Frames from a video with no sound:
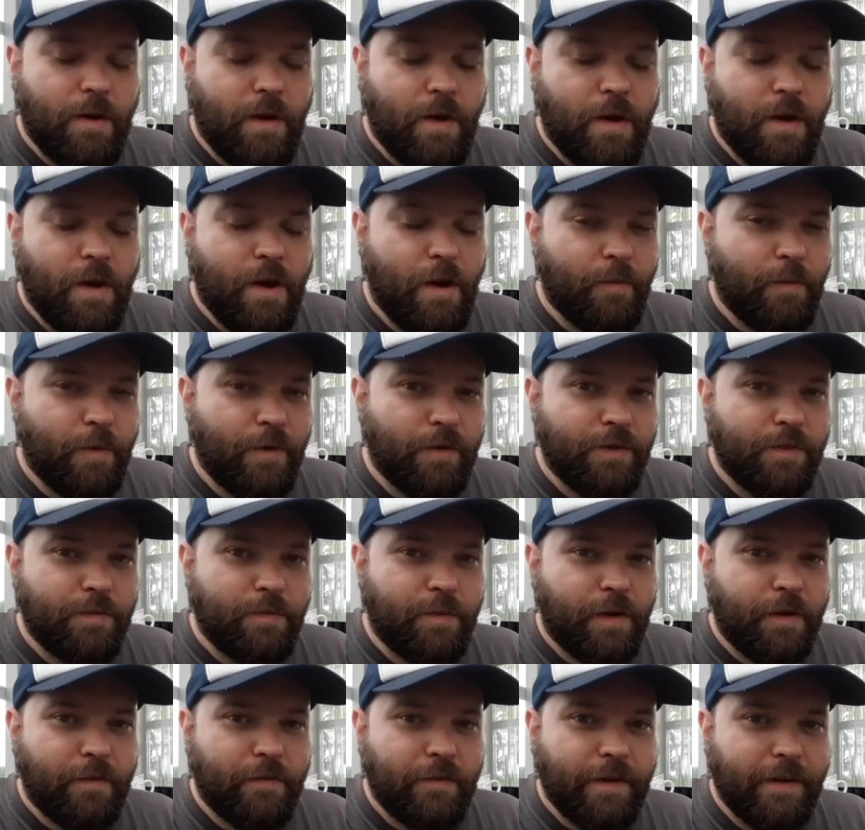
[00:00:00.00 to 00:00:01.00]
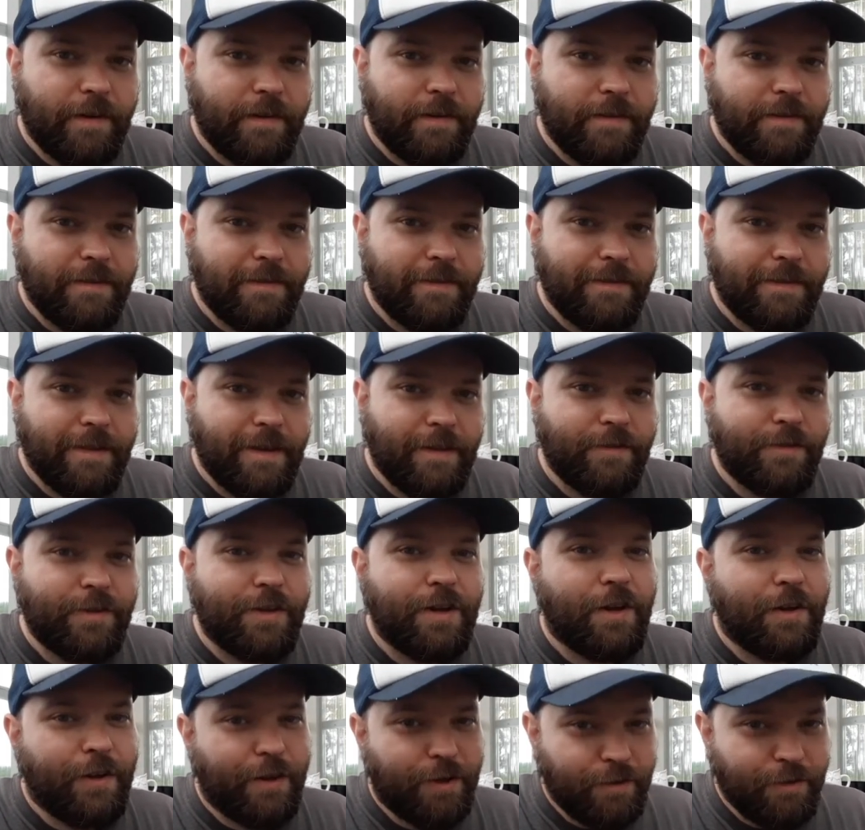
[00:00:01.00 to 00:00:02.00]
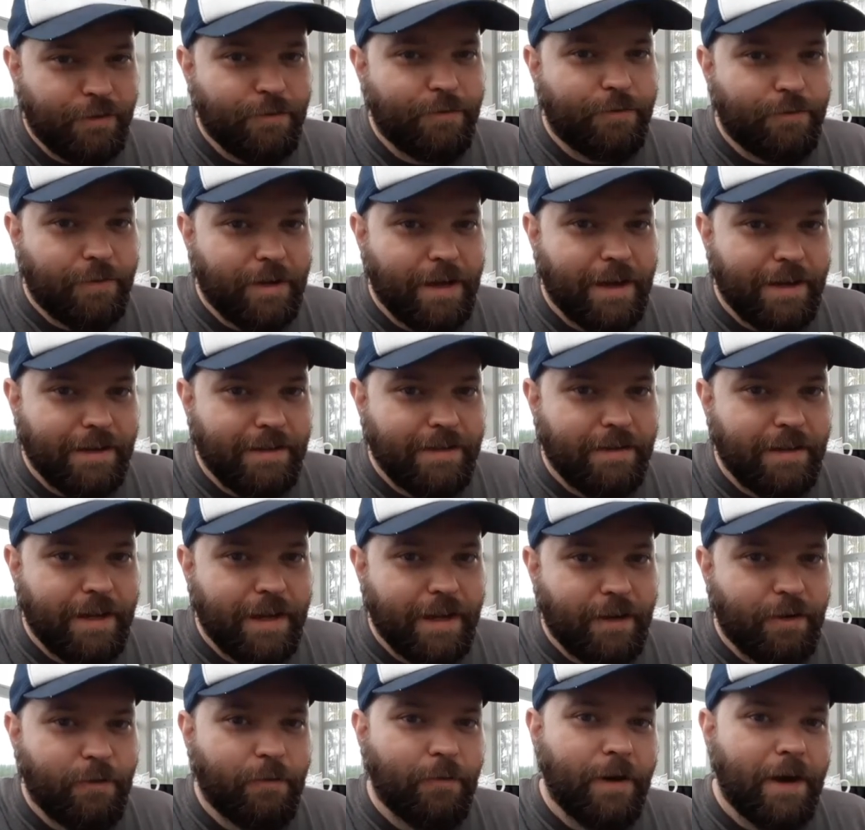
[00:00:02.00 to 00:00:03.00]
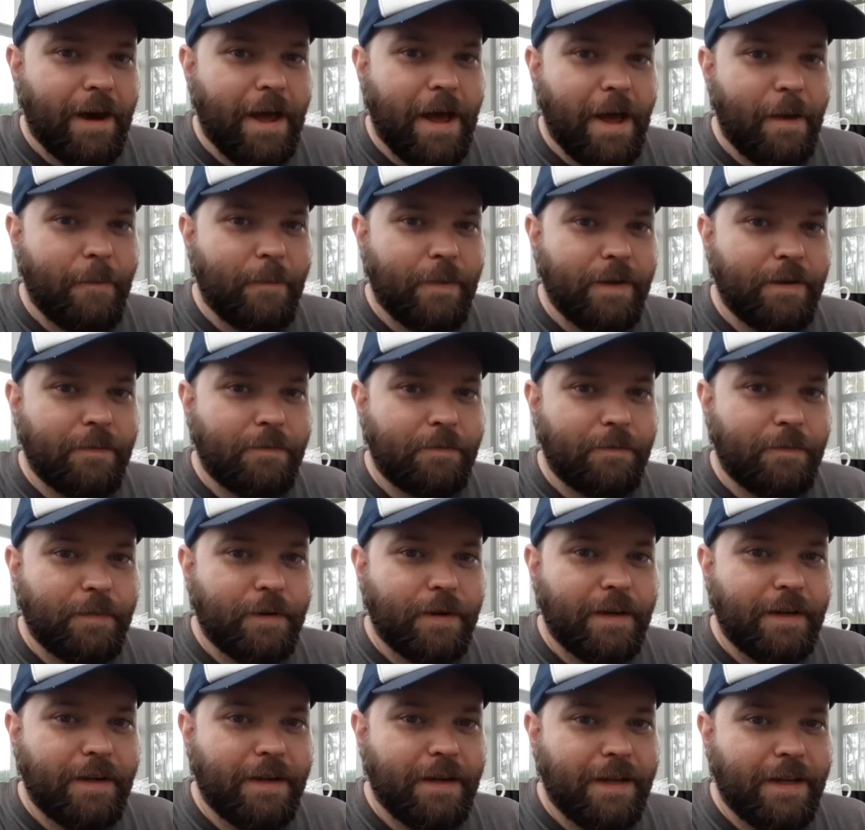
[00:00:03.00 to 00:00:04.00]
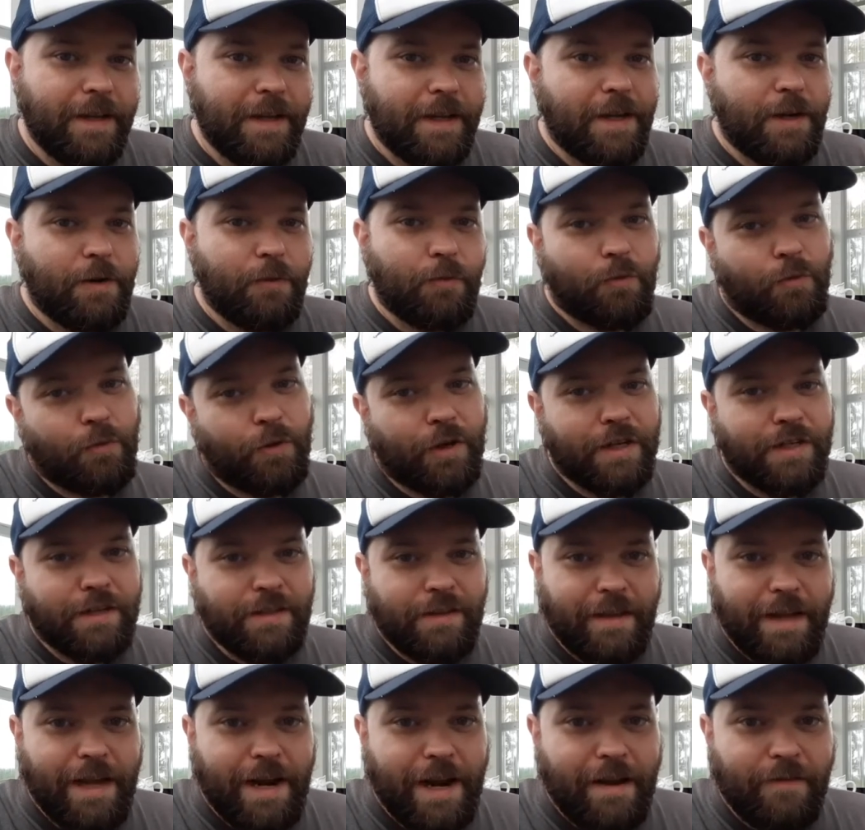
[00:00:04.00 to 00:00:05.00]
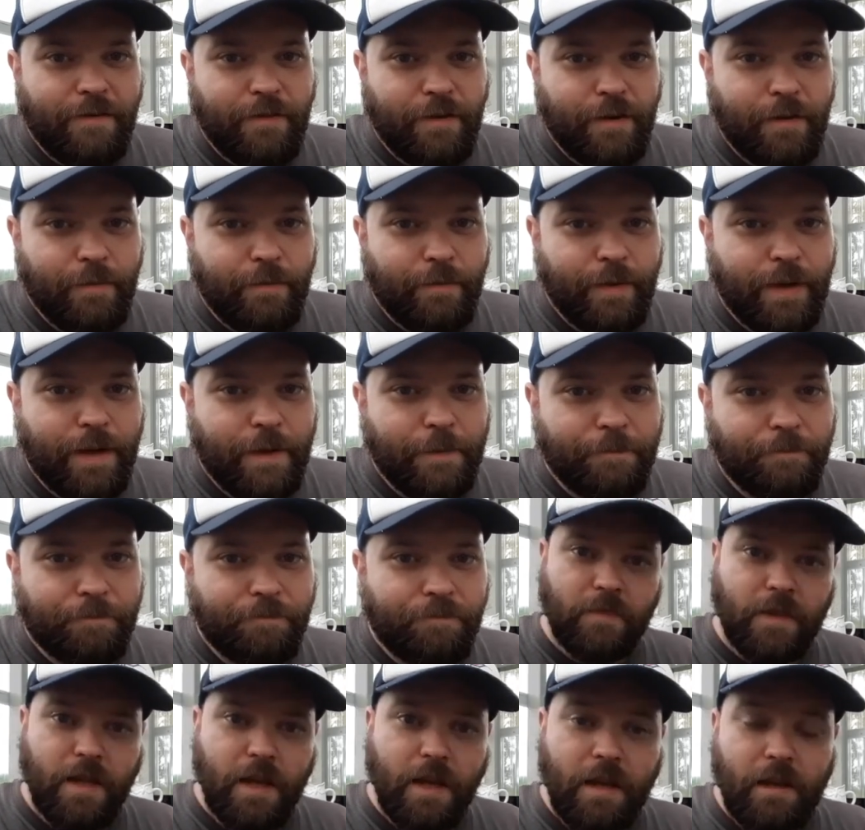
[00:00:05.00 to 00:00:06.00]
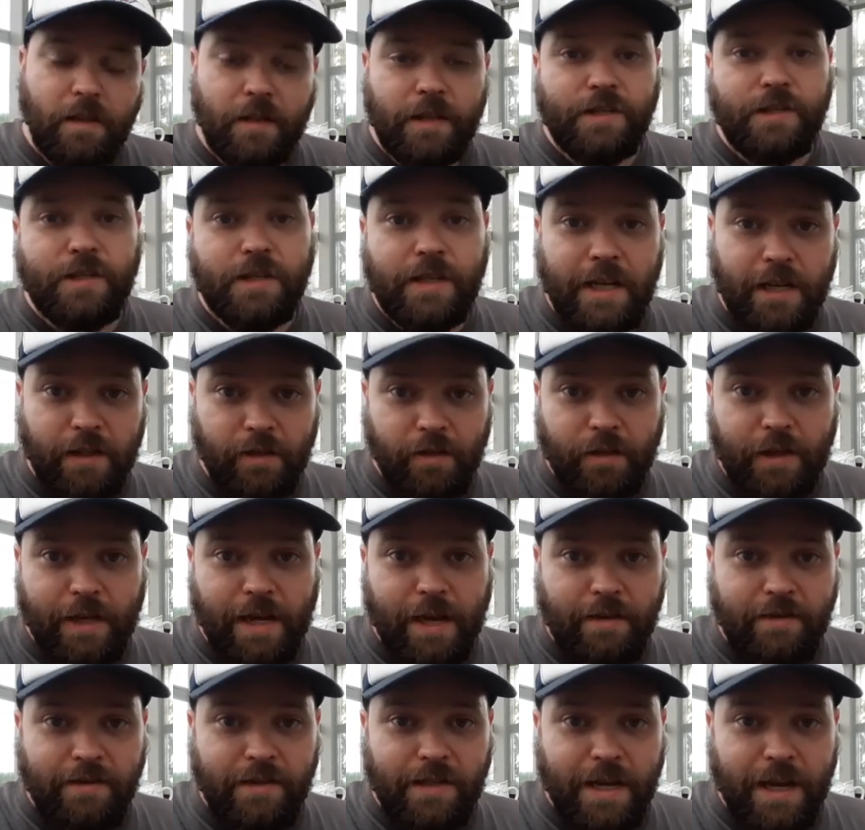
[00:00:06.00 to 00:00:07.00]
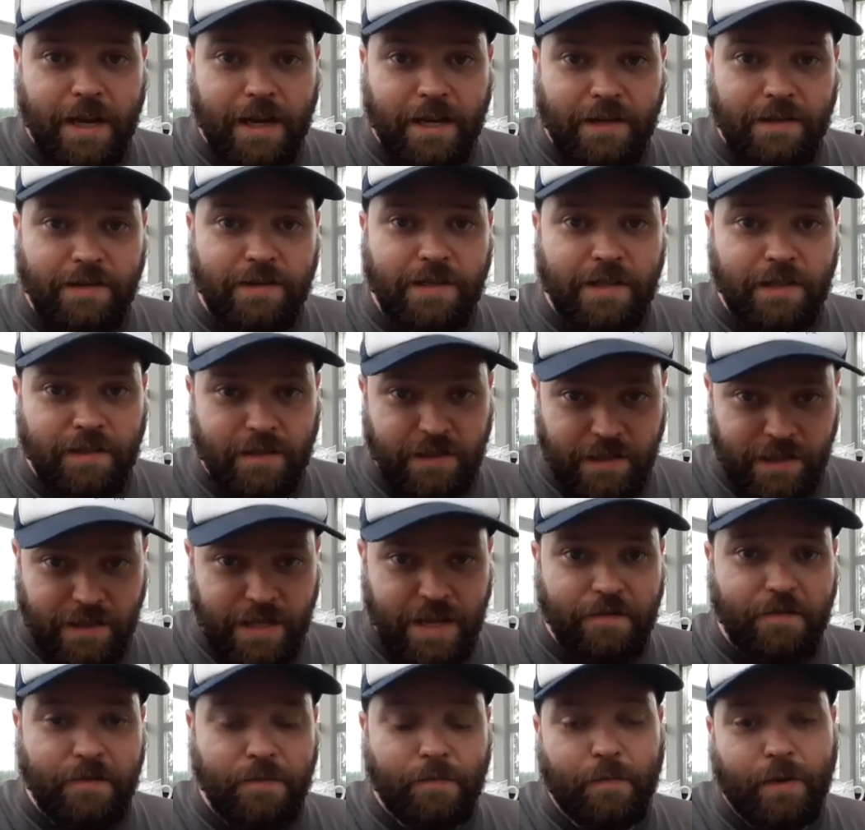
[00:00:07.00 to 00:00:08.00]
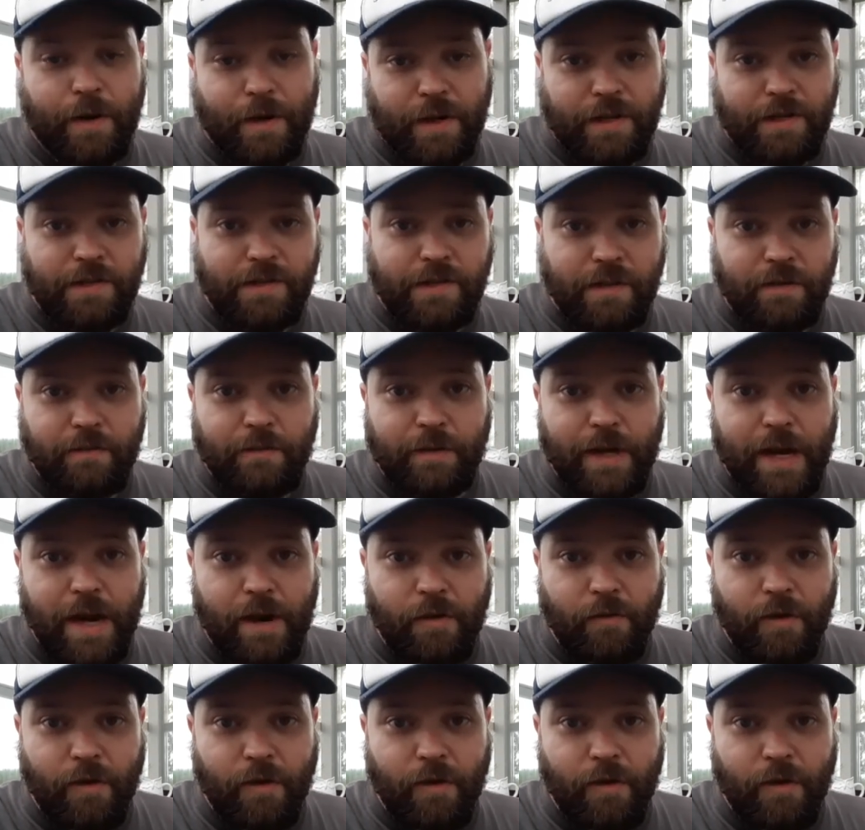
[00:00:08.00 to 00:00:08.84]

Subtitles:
Almost perfect. I'll tell you guys later what happened, but we'll get to that after a bit. Let you take a look outside and see the 7 buckets that we got